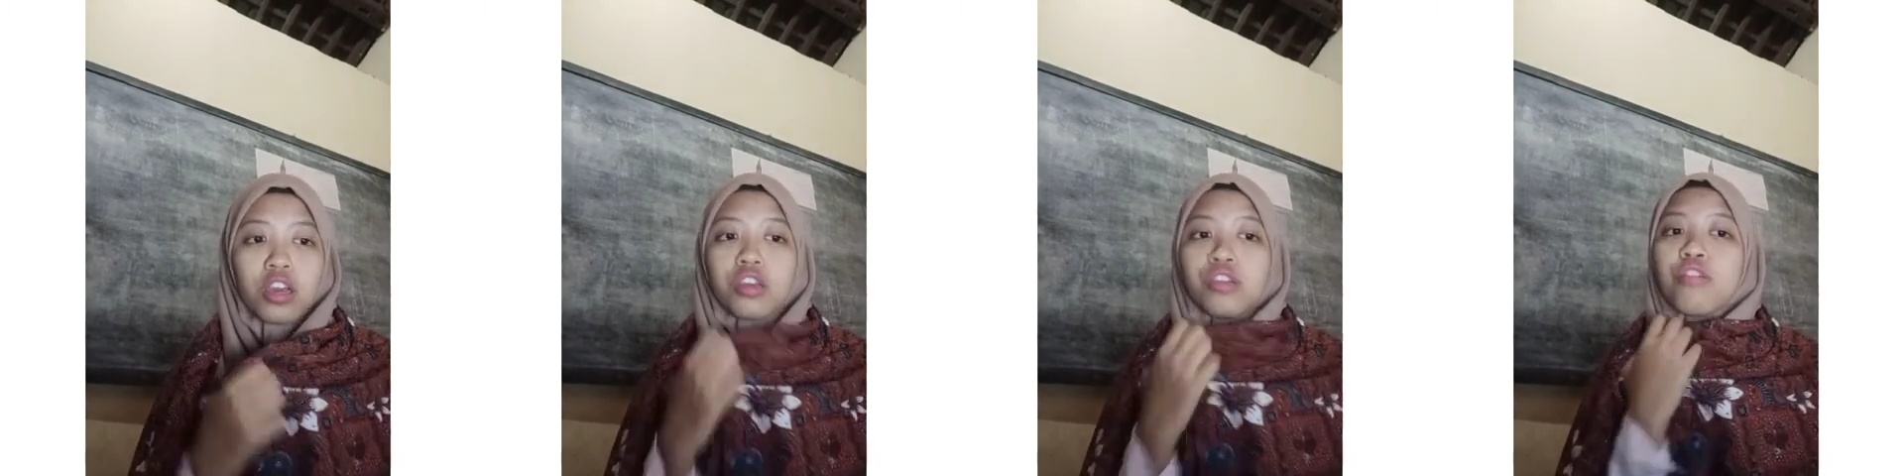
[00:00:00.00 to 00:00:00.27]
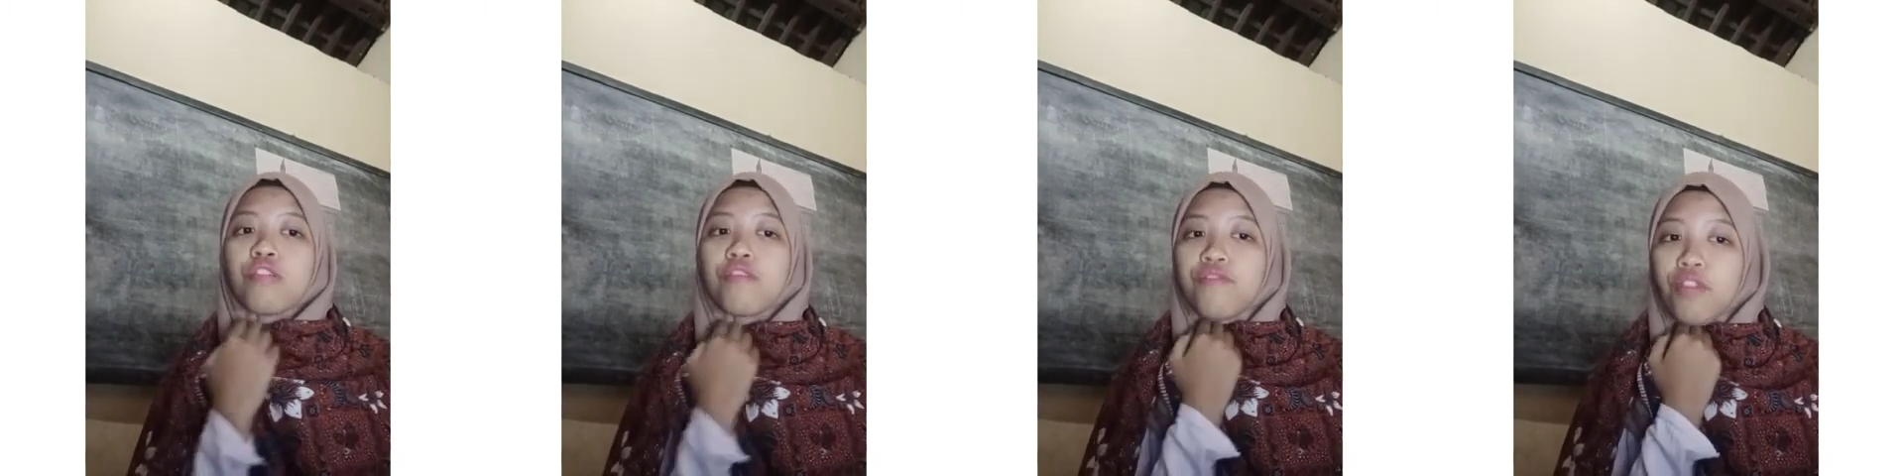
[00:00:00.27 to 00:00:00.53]

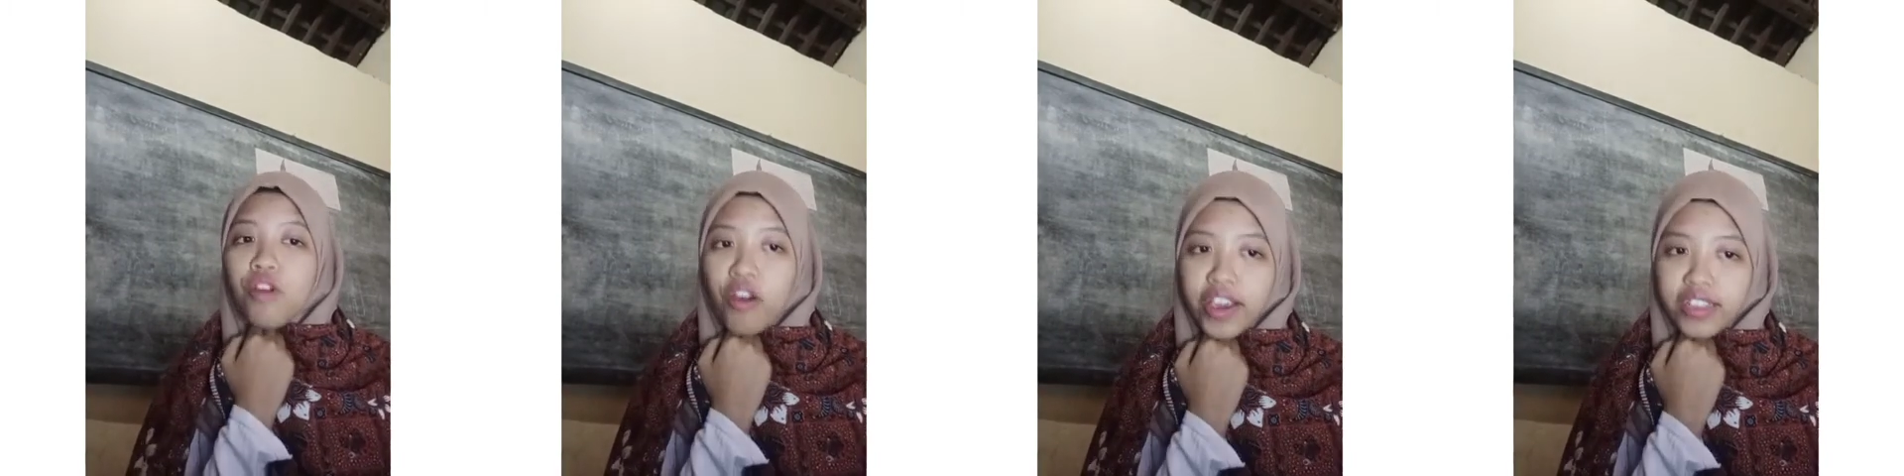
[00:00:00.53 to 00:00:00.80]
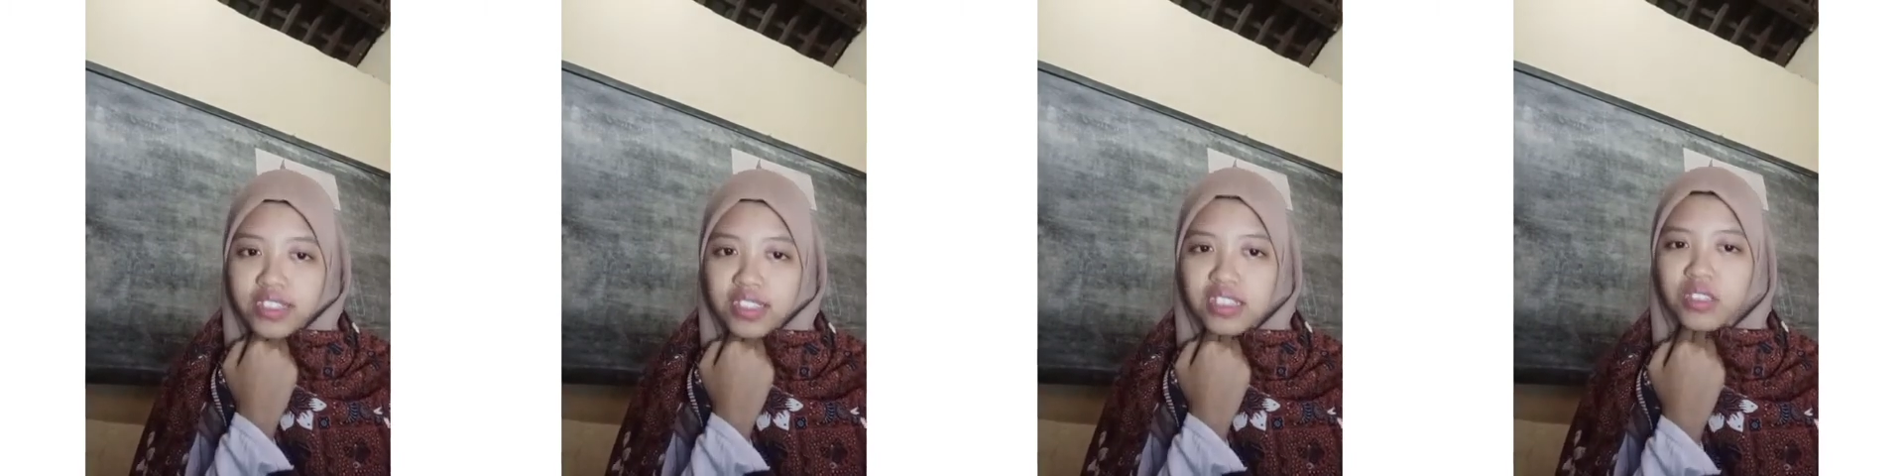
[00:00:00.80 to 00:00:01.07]
your
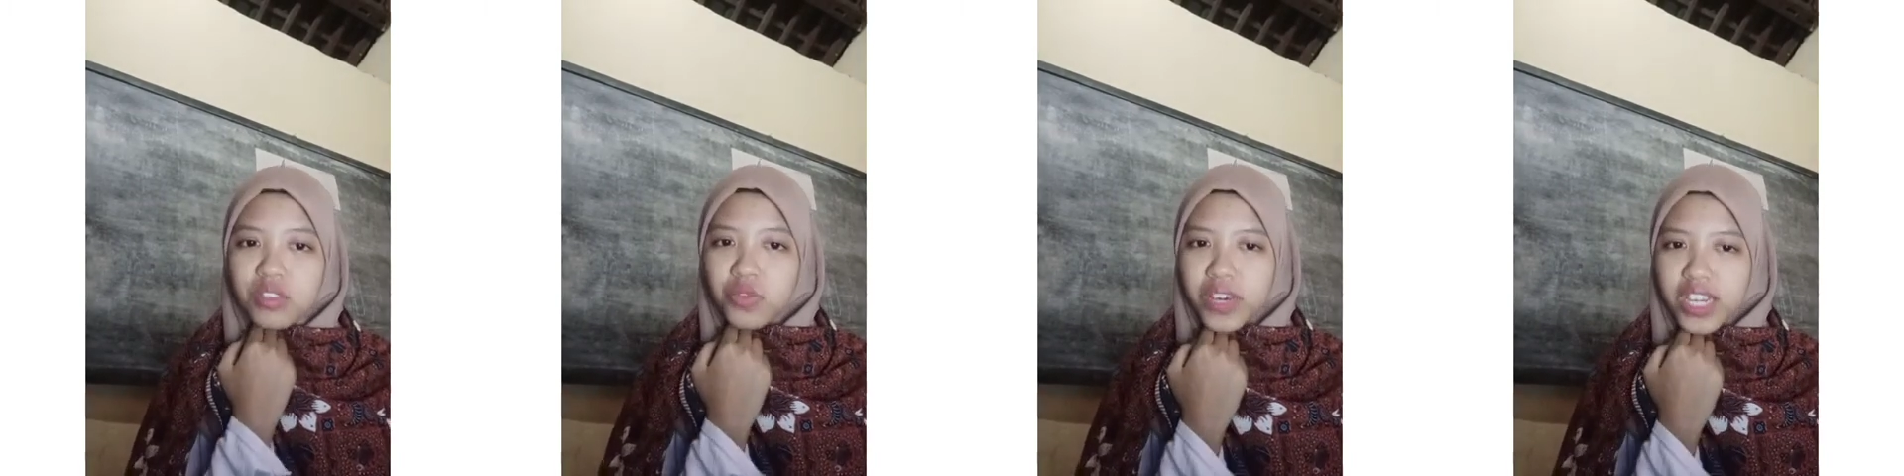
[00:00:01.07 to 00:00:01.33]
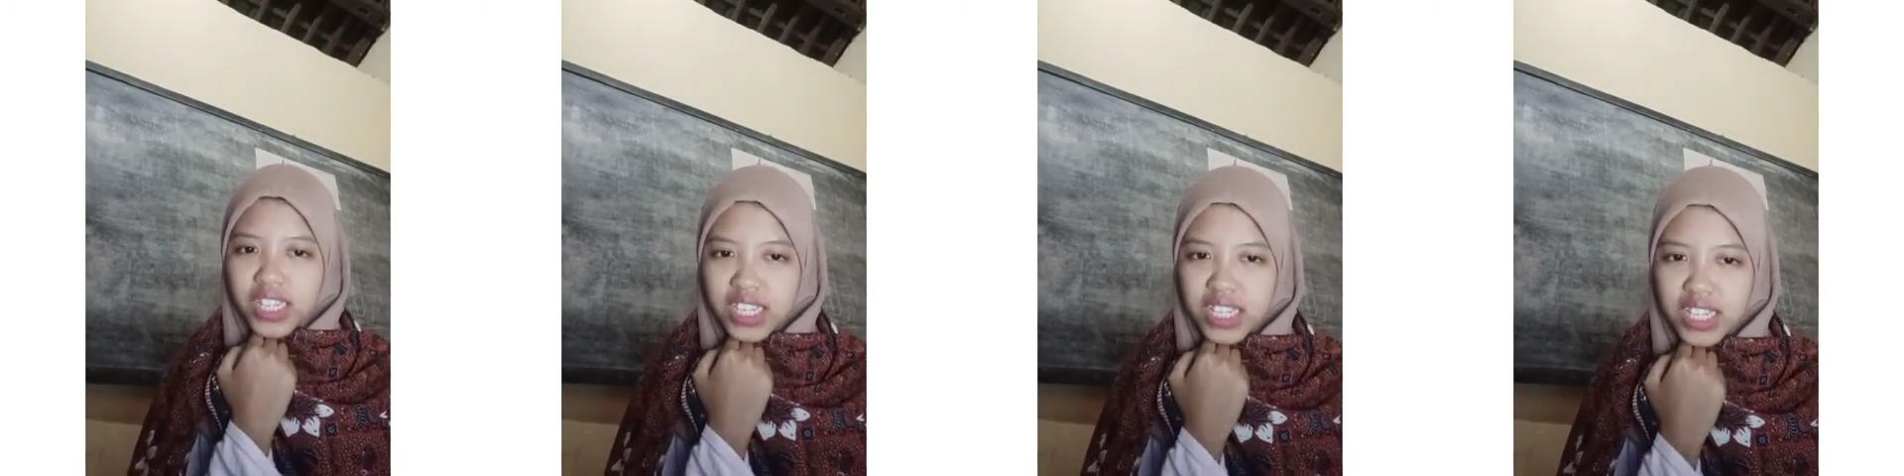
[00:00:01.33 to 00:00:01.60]
voice is
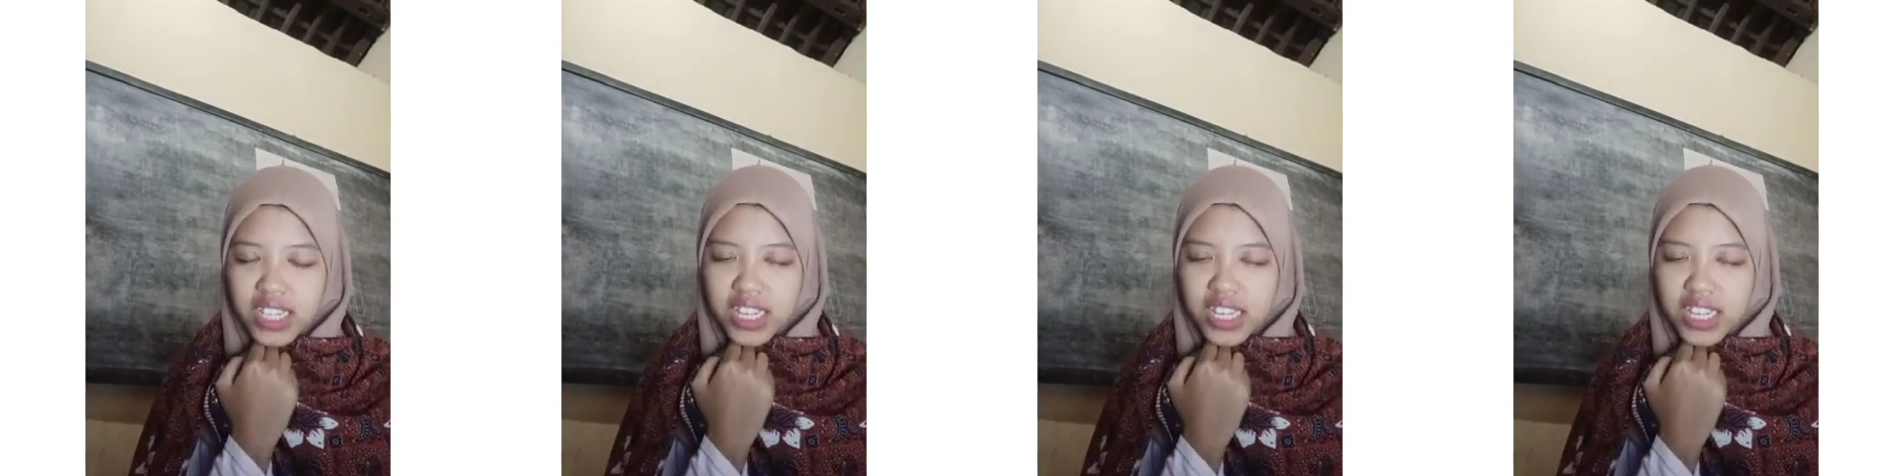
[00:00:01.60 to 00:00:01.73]
sweet.